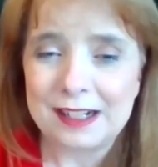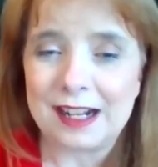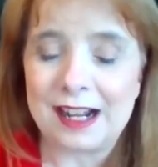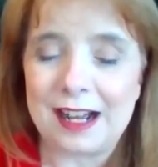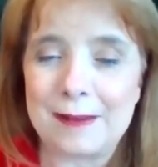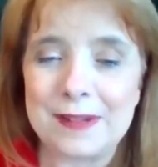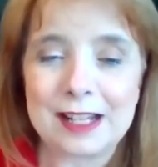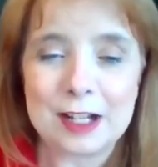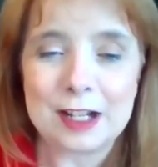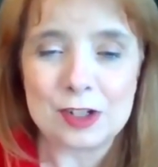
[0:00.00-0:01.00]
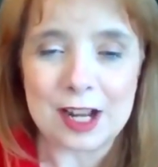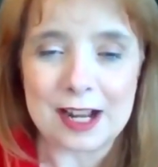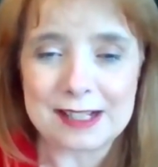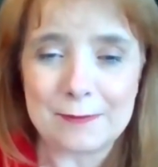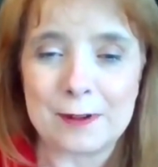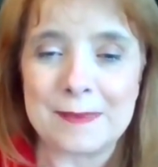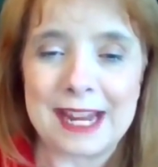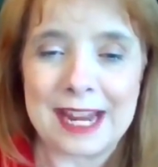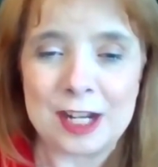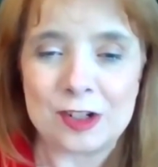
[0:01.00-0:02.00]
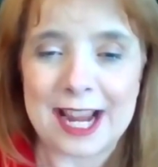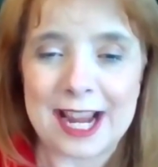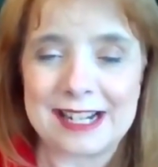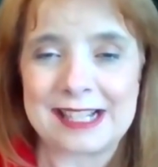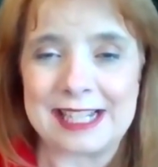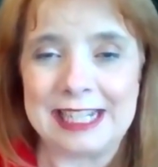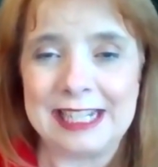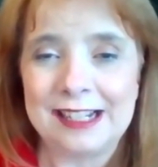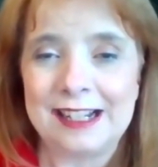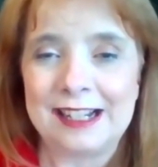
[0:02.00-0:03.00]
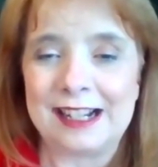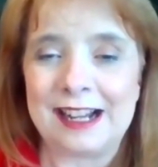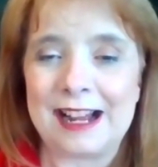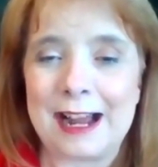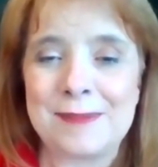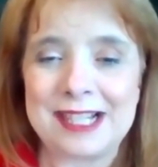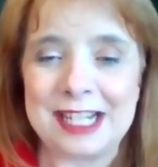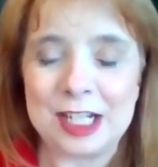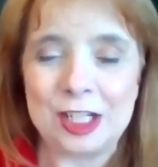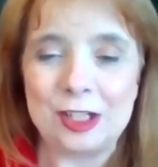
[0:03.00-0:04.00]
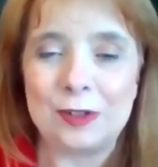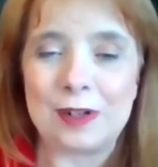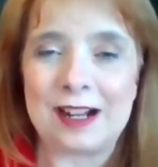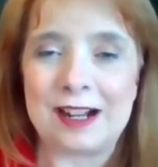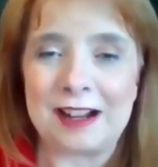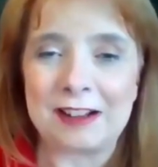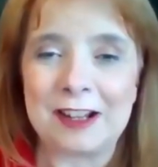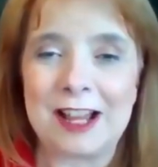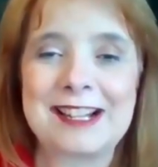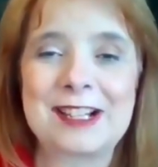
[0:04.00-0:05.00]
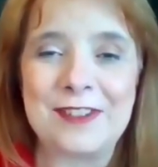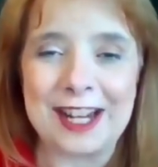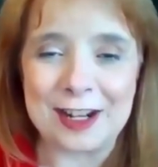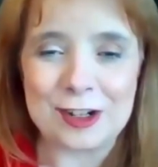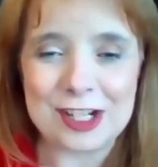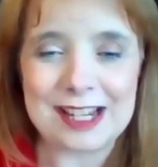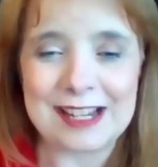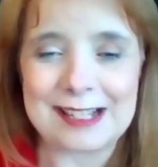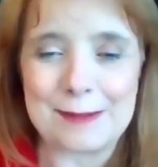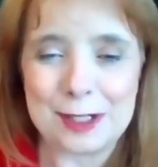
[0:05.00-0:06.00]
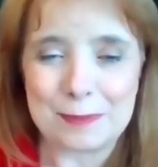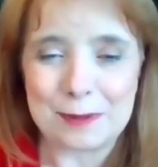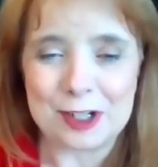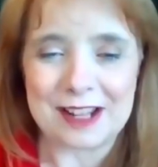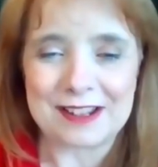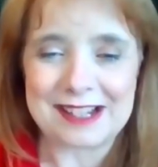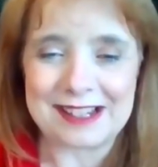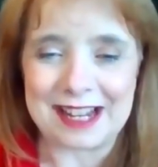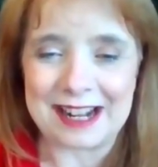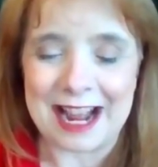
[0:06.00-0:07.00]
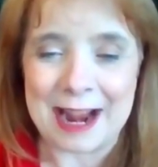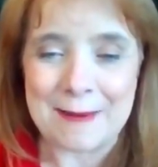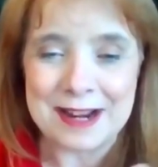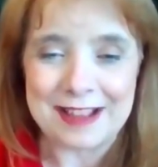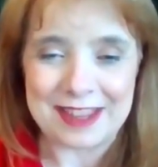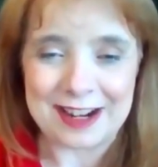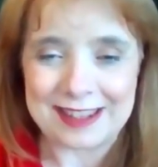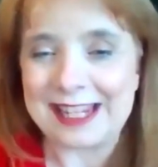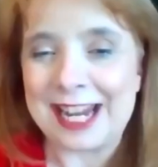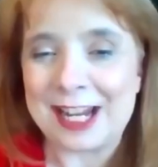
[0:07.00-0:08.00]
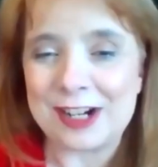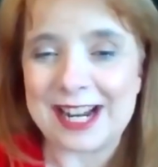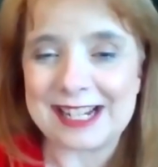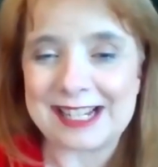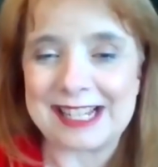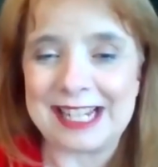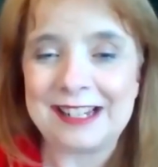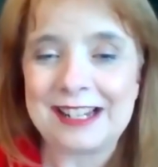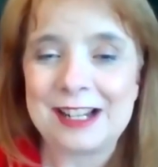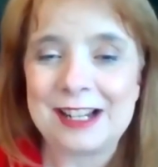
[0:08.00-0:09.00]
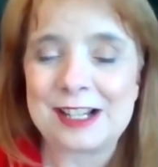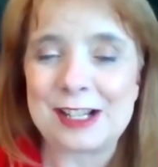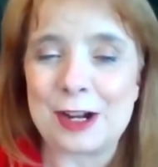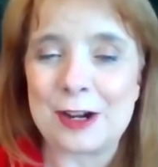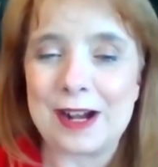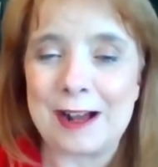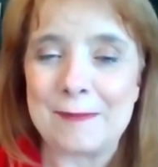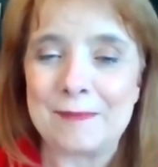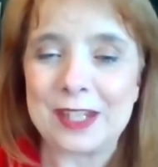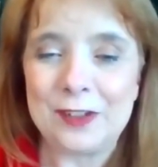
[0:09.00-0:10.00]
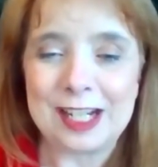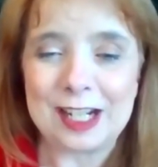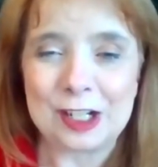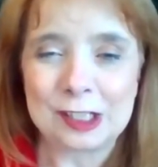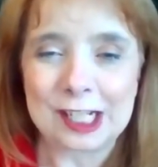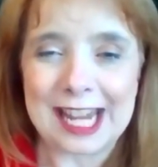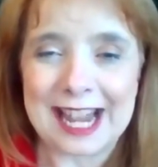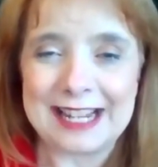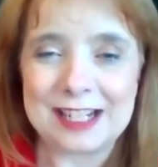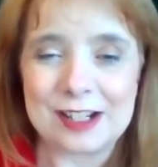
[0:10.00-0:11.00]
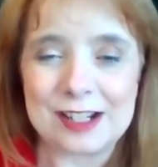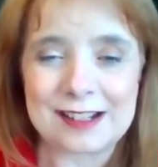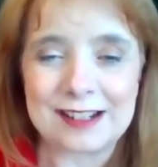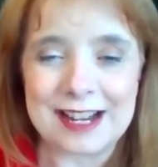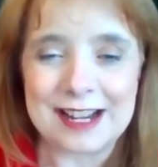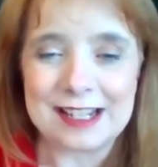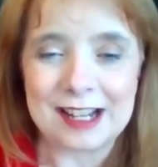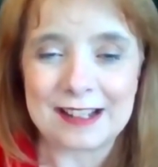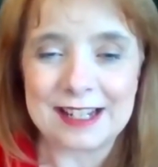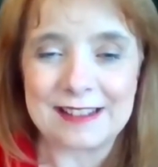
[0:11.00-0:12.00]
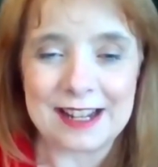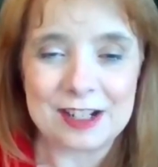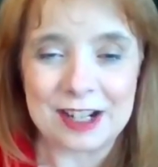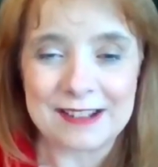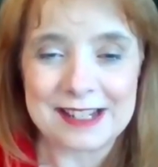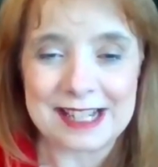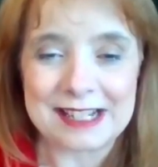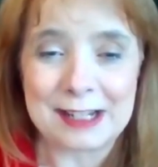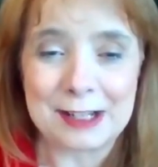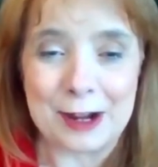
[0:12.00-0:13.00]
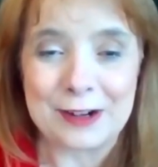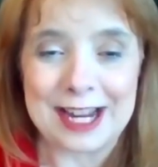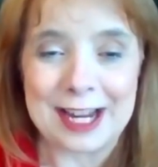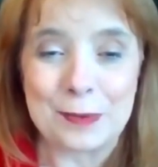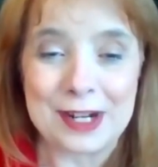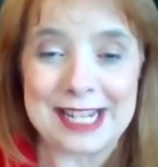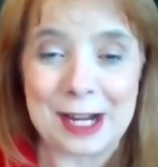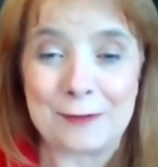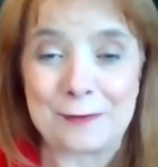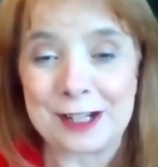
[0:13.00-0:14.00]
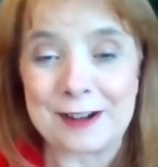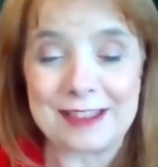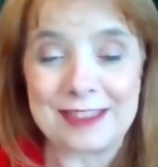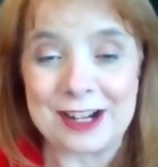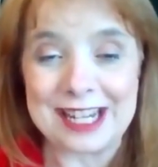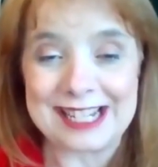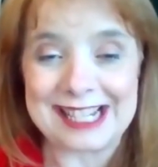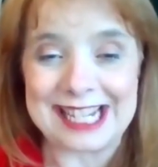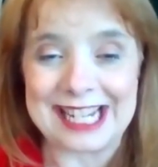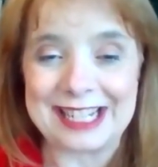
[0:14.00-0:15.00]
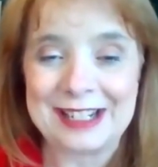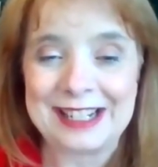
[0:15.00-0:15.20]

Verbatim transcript: Um, hello, Josip from the Adriatic Sea. Uh, I'm sending you uh, lots of energy because I'm super jealous that I'm not there at the Adriatic Sea. So um, if you get a good look at it, just kind of tell it that Shelly says hello. And one day, hopefully, I'll get there and get to see it.